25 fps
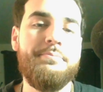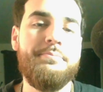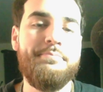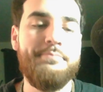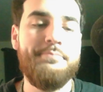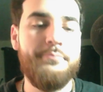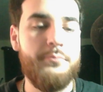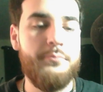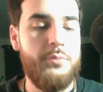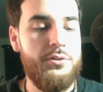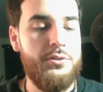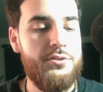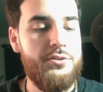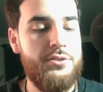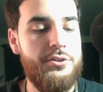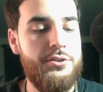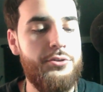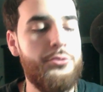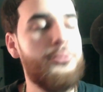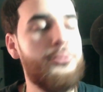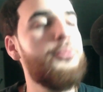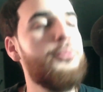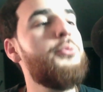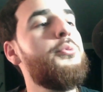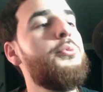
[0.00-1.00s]
We'll see
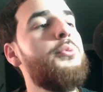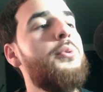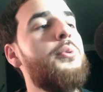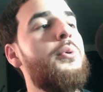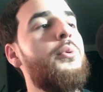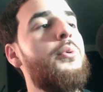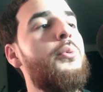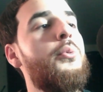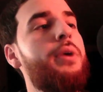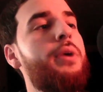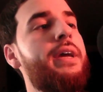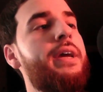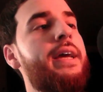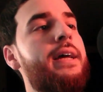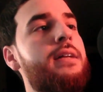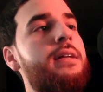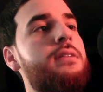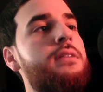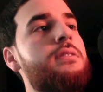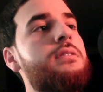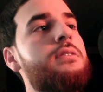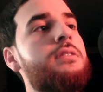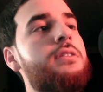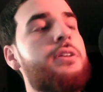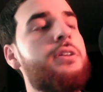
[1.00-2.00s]
who we
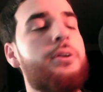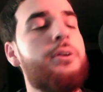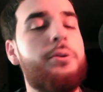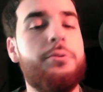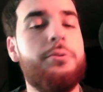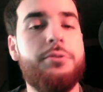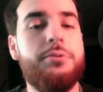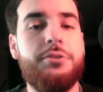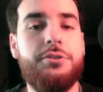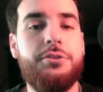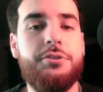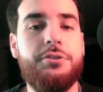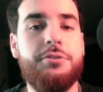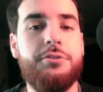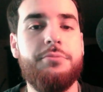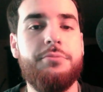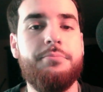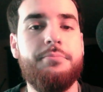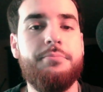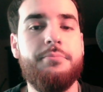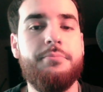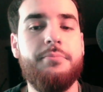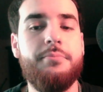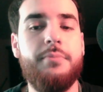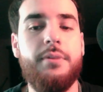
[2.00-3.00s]
get to coach
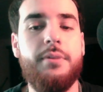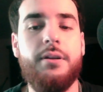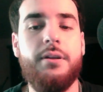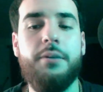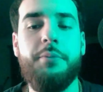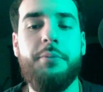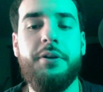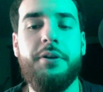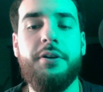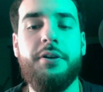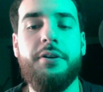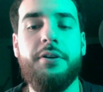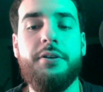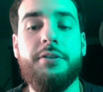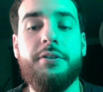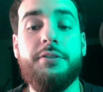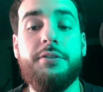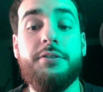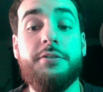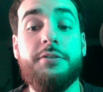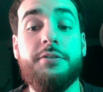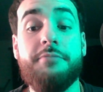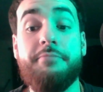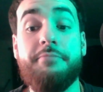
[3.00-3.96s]
because Nick